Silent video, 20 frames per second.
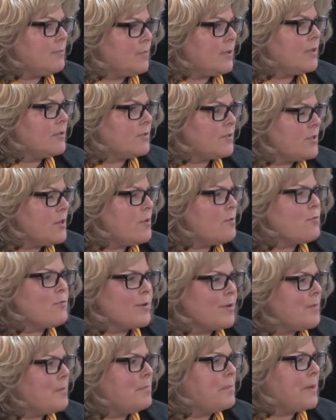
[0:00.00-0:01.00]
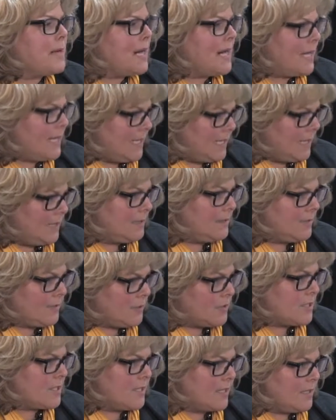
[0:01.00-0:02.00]
But there's no real body
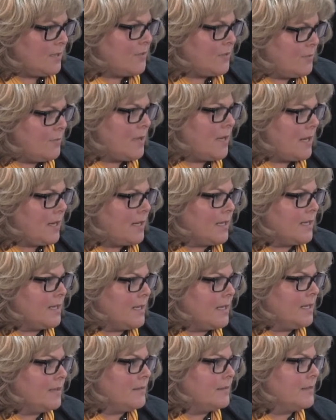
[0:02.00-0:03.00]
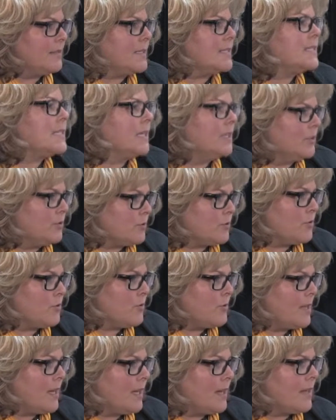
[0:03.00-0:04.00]
or standard body that tells
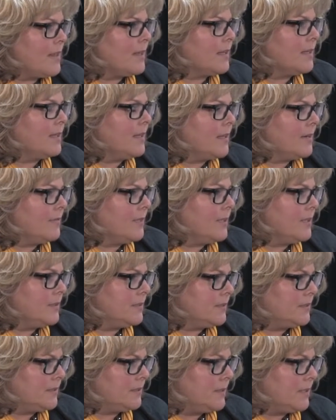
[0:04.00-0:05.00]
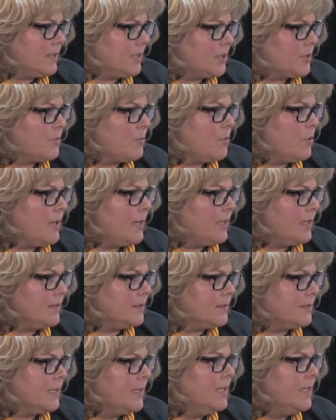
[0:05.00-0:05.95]
you that. I think a lot of it is, at this point, is